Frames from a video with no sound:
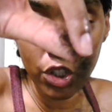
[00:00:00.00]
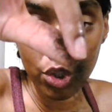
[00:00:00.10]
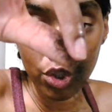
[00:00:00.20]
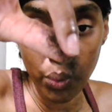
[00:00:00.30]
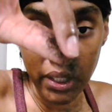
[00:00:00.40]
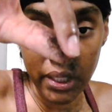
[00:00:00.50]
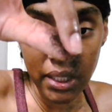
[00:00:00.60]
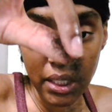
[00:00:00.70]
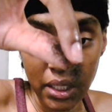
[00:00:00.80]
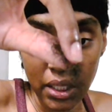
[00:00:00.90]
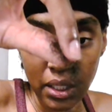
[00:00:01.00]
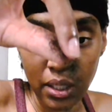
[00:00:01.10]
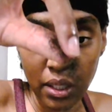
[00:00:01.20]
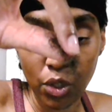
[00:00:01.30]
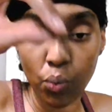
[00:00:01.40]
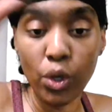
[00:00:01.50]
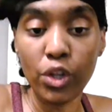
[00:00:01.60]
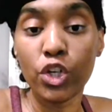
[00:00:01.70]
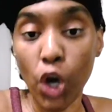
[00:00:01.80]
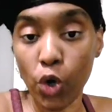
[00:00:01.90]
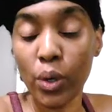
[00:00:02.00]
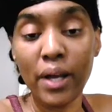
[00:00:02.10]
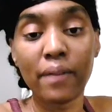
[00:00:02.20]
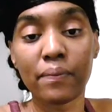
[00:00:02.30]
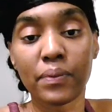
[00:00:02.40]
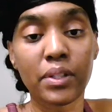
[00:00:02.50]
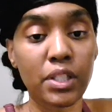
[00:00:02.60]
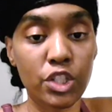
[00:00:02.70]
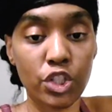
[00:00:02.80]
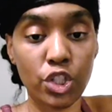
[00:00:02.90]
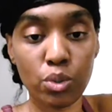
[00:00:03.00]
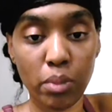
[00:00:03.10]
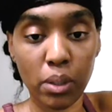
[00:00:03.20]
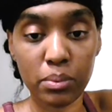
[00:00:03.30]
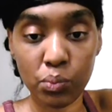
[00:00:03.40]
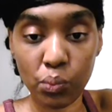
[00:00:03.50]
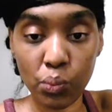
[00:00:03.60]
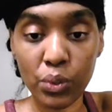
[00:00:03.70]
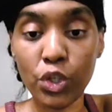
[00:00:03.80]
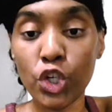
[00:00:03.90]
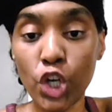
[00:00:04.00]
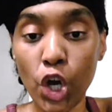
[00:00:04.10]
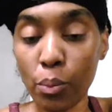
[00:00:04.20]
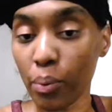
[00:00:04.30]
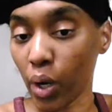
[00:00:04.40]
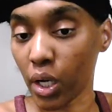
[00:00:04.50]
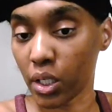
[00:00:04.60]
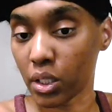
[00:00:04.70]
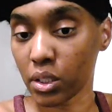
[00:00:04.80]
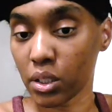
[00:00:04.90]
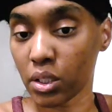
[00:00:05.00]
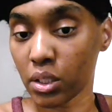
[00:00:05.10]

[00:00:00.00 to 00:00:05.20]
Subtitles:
little twist with no, excuse me, with no product.